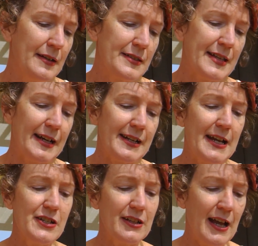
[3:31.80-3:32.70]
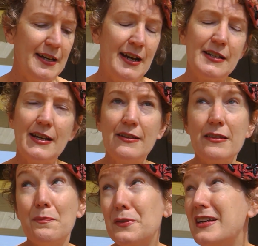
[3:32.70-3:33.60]
Saturday, July
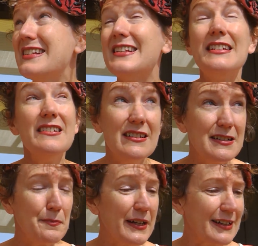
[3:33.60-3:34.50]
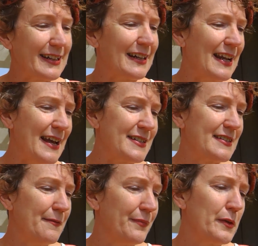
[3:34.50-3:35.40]
19th, breezy, but a little
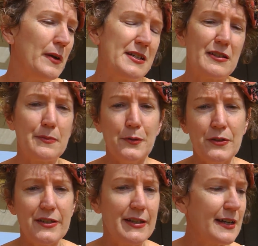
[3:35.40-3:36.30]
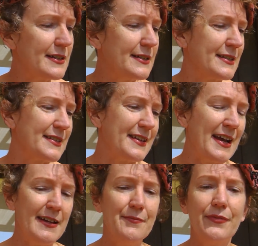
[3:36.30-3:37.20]
less. Went to sports deck, didn't
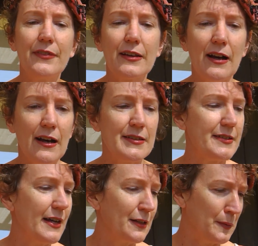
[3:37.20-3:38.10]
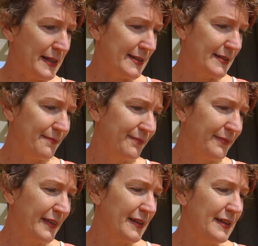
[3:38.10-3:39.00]
stay. Cards, Eloise.
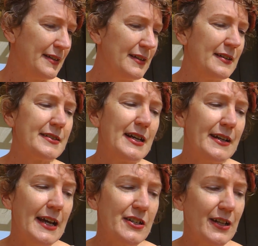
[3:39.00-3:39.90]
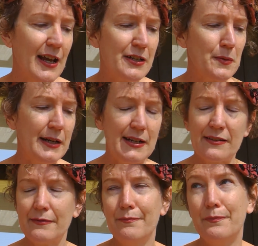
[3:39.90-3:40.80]
Sunday, July
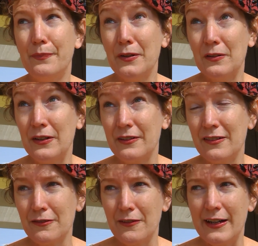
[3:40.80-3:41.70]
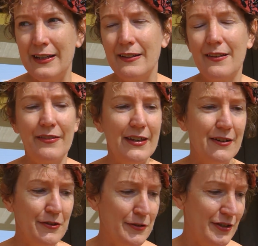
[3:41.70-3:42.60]
20th, bored already, the
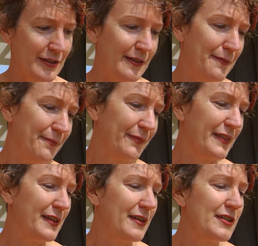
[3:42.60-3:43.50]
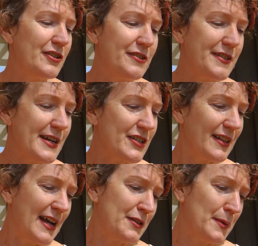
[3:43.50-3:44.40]
ocean. Tuesday,
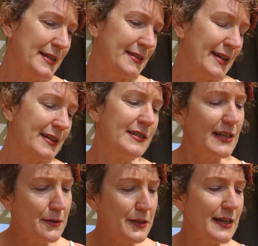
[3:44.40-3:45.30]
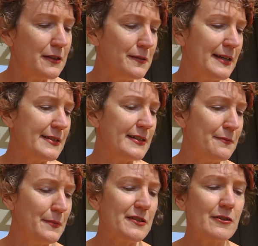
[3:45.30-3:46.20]
July 22nd, tea with Eloise
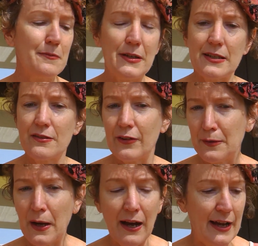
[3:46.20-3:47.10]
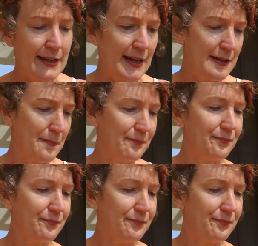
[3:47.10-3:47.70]
and Mr. and Mrs. Philip Highgate.